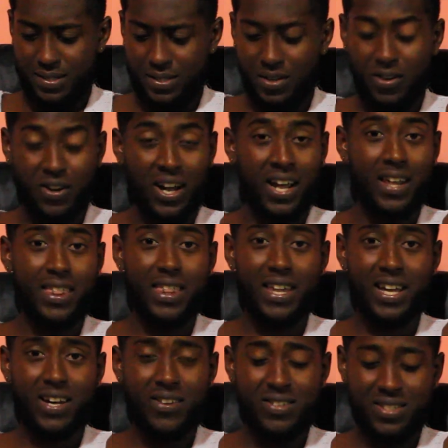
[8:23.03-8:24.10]
Though I
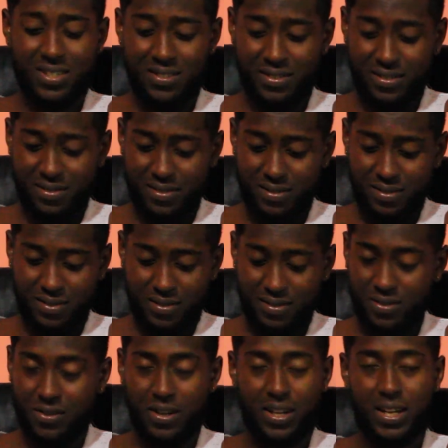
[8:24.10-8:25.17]
think I was the...
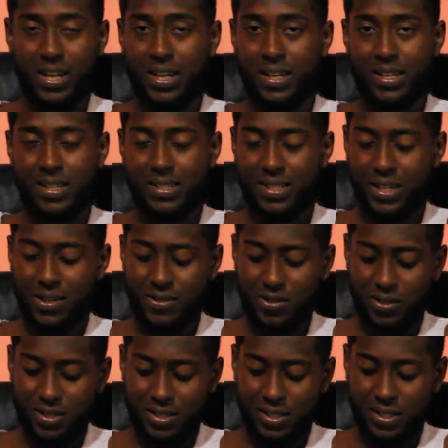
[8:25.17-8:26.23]
No, I didn't think I was
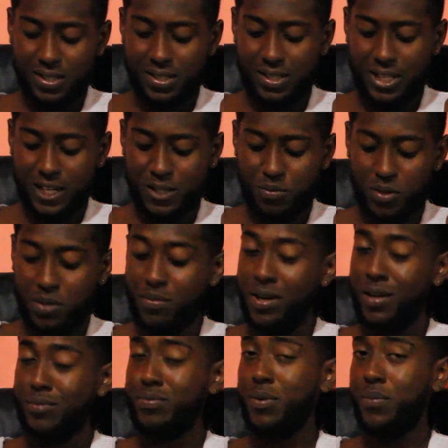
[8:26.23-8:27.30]
about to sing this last bit, but
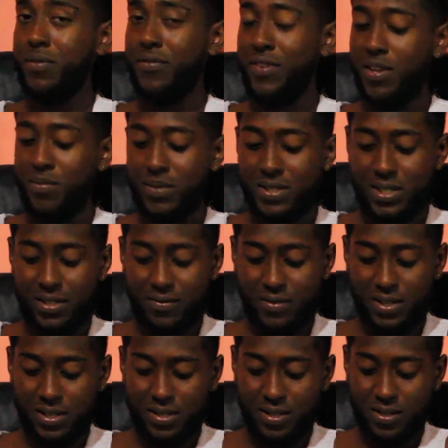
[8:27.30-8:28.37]
I could be feeling myself
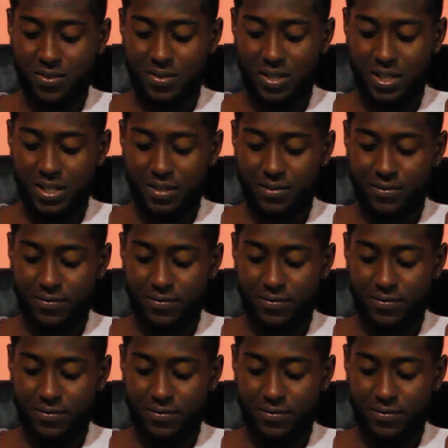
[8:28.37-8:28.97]
here, no.